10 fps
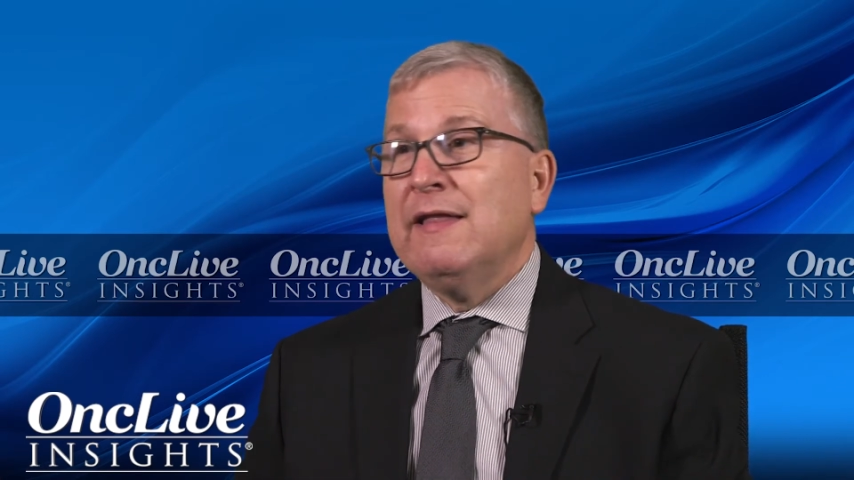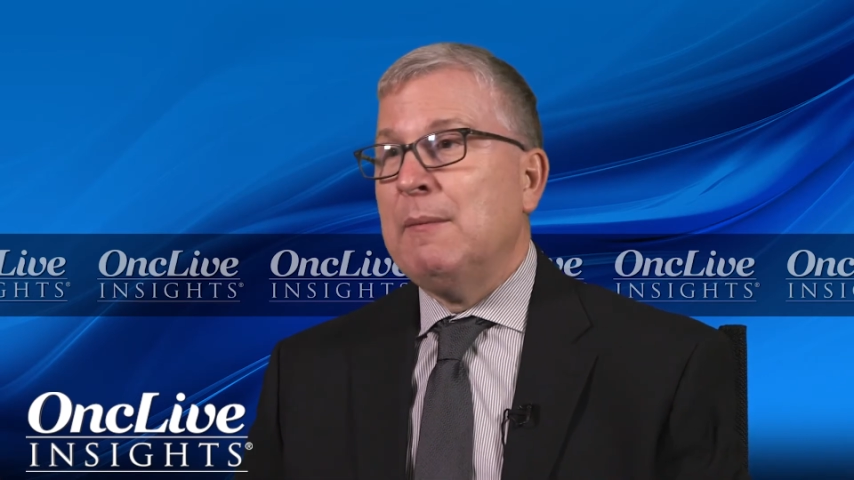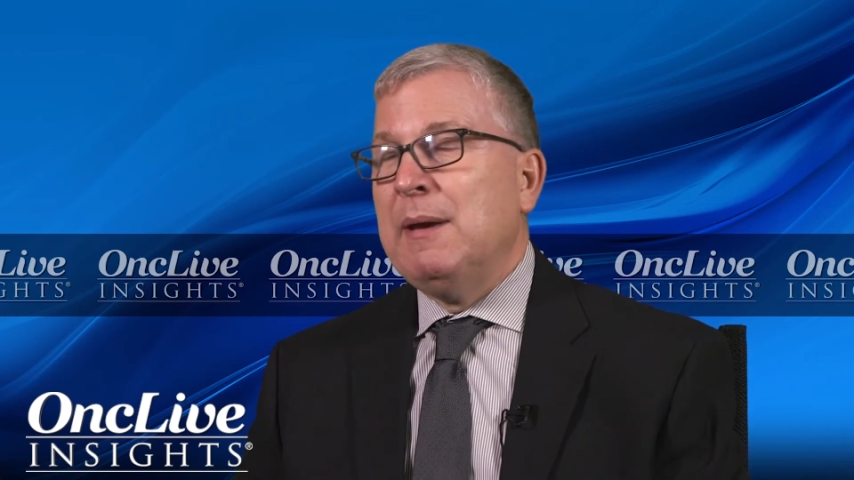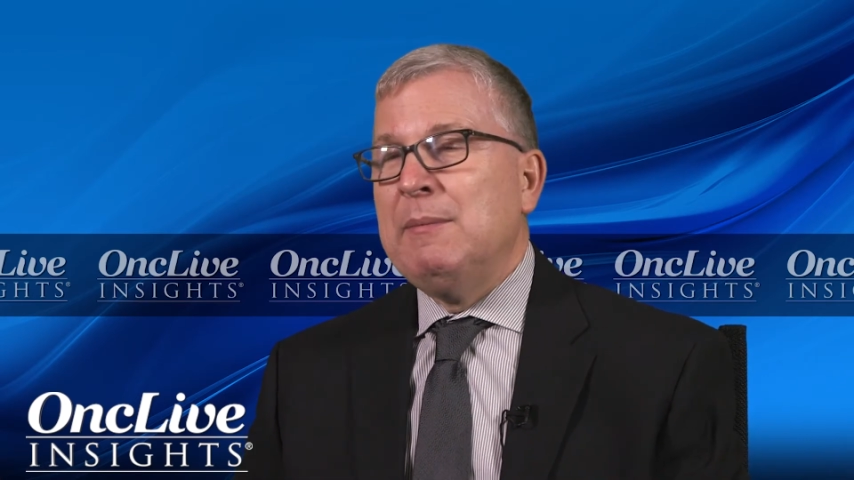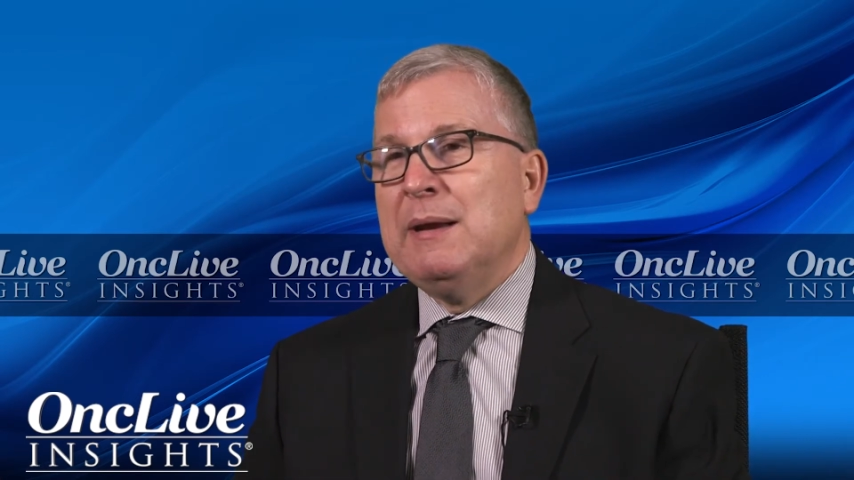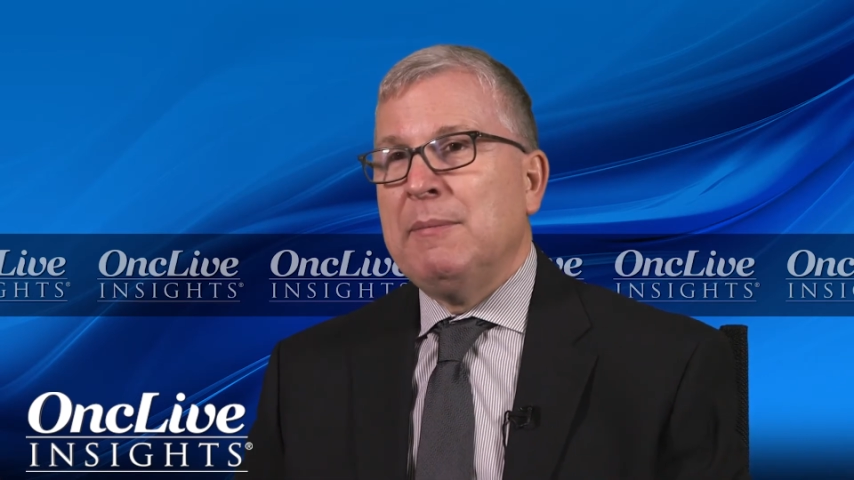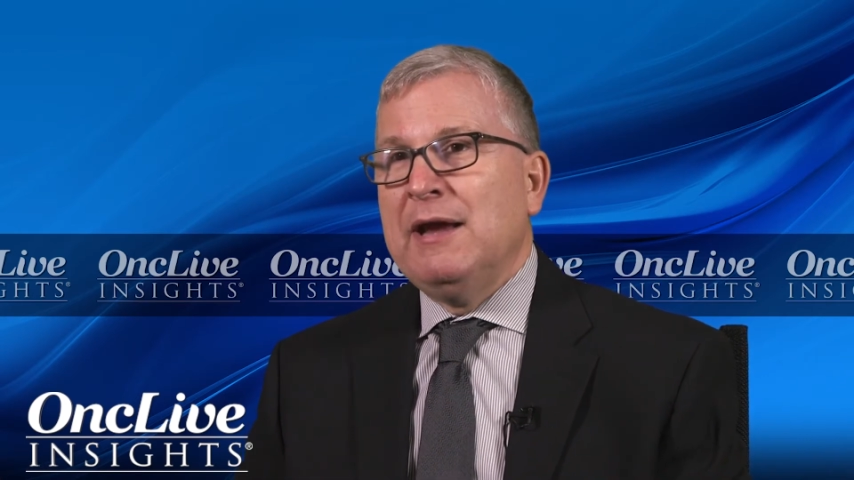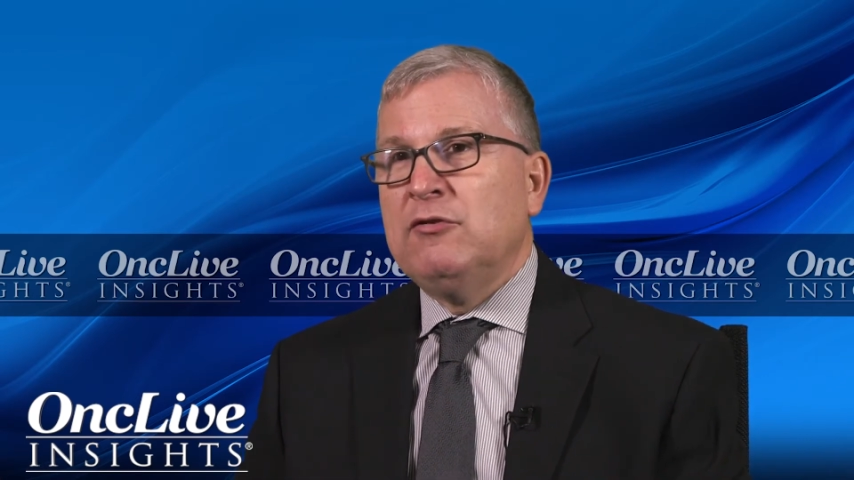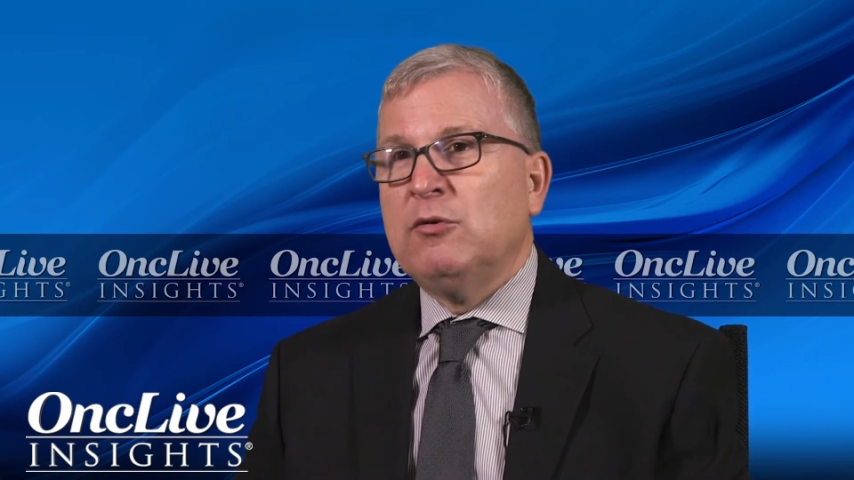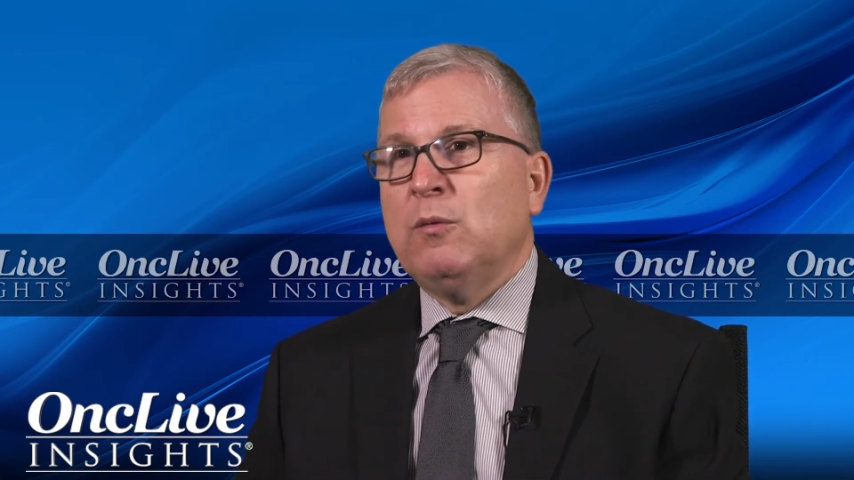That may be a
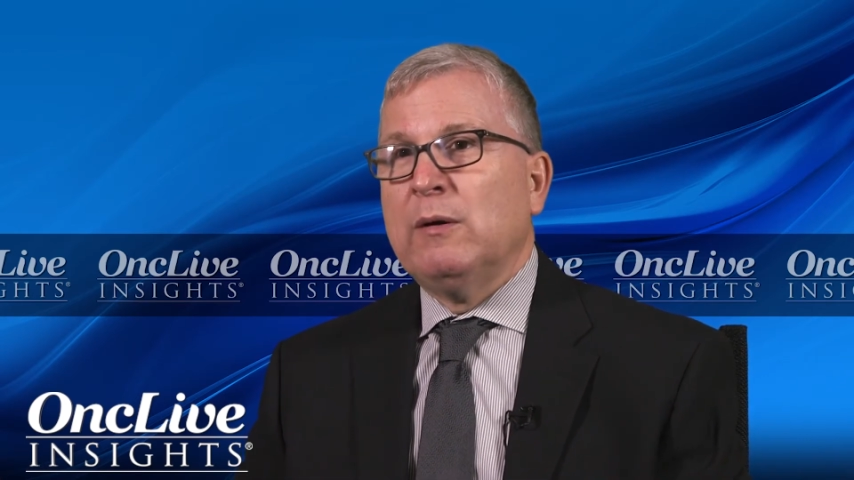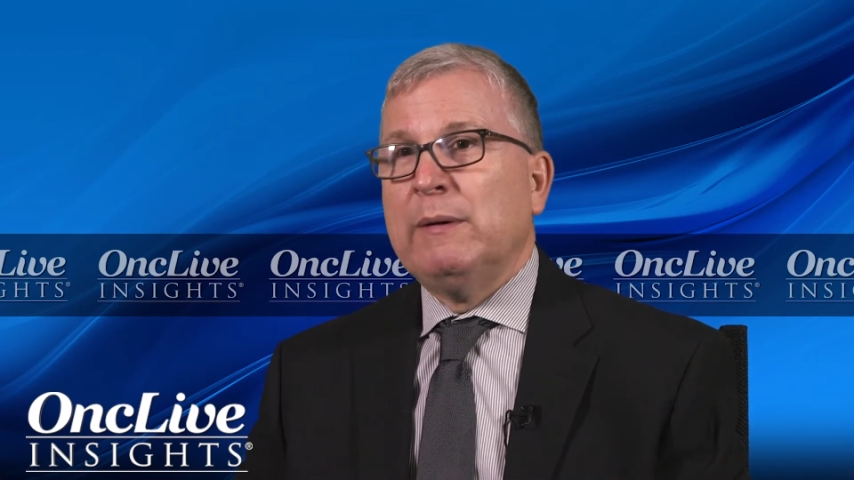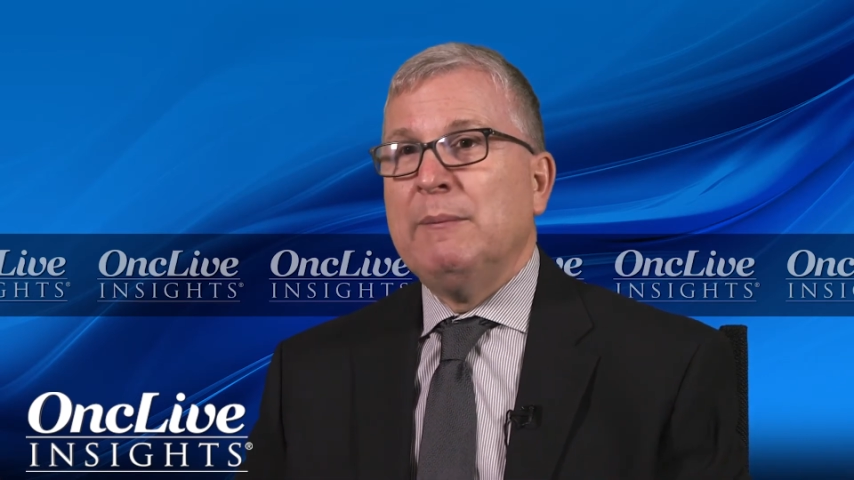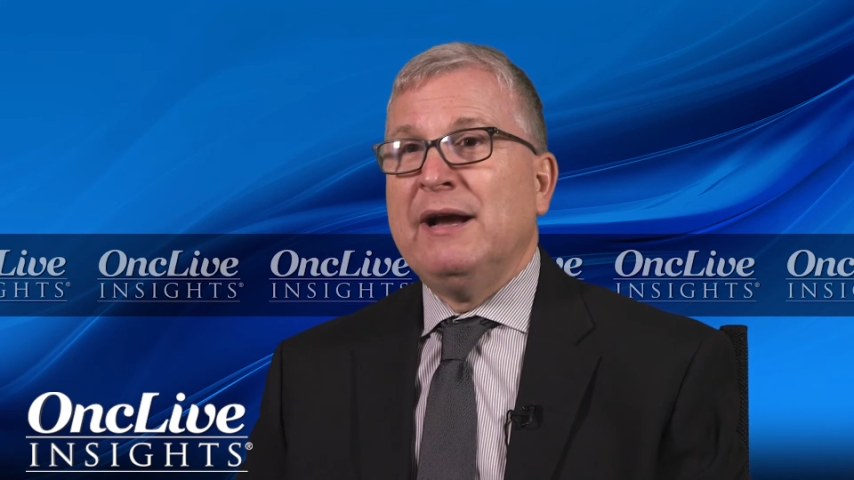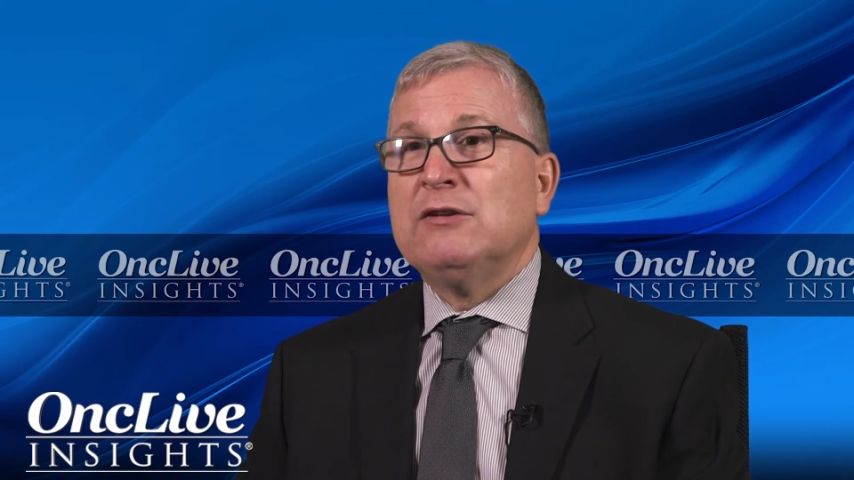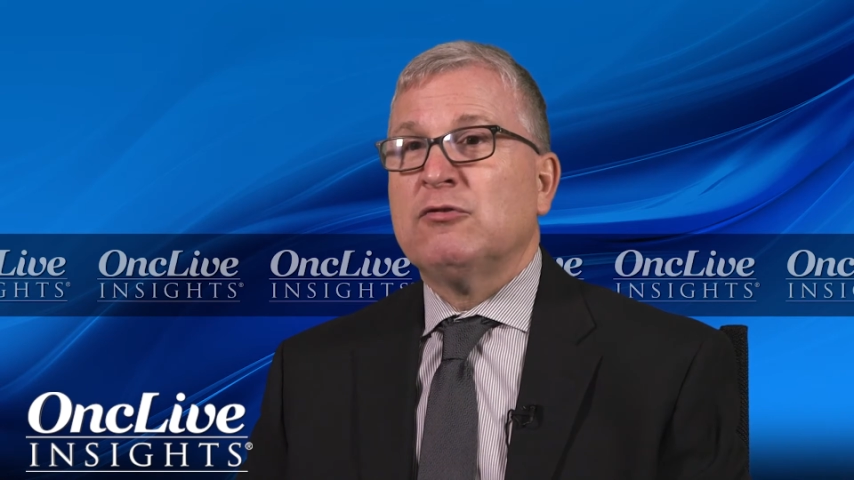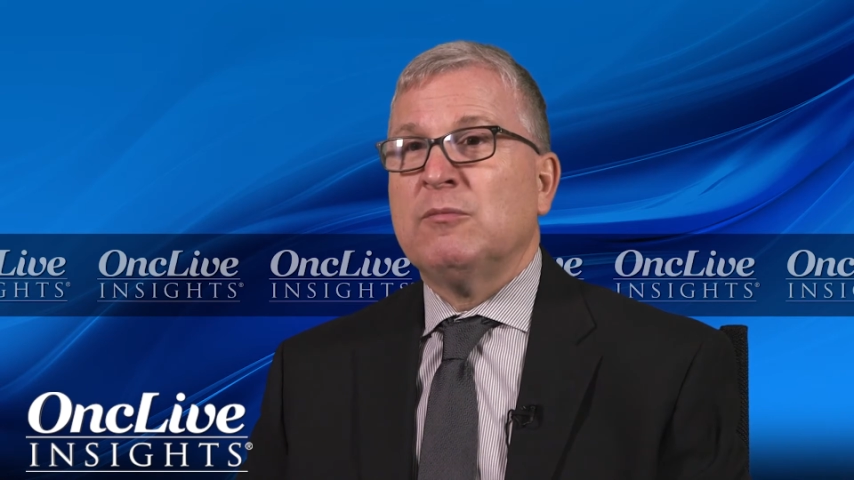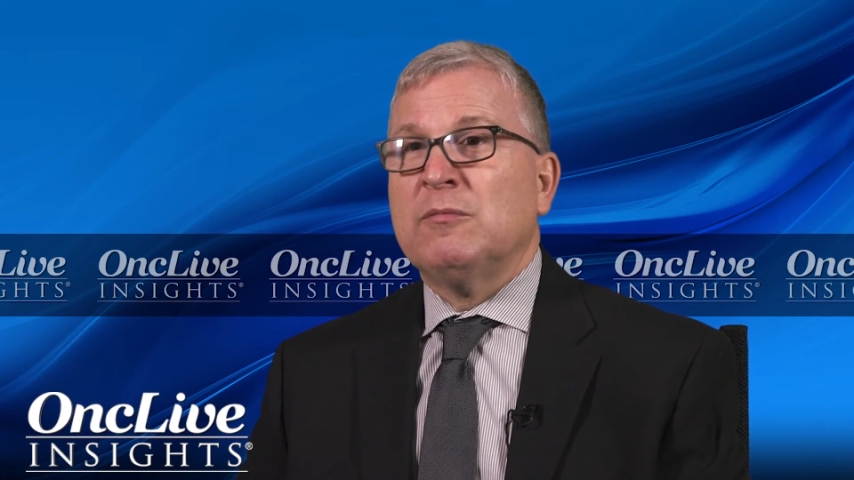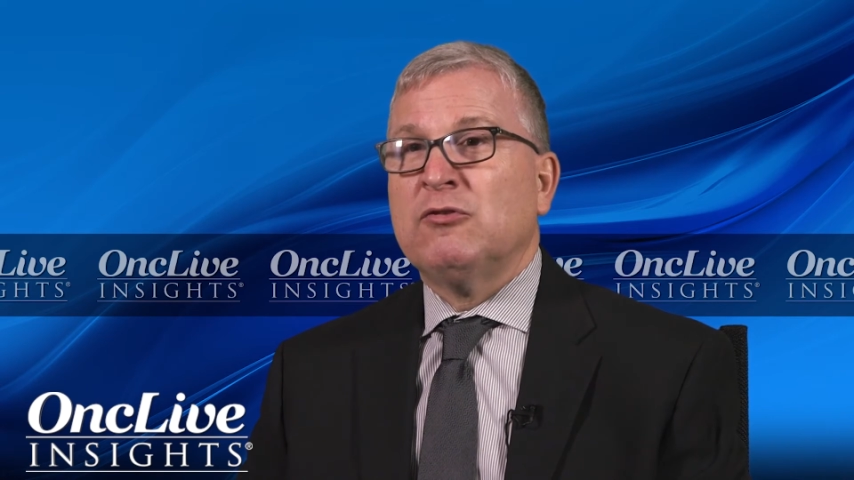patient where we might tr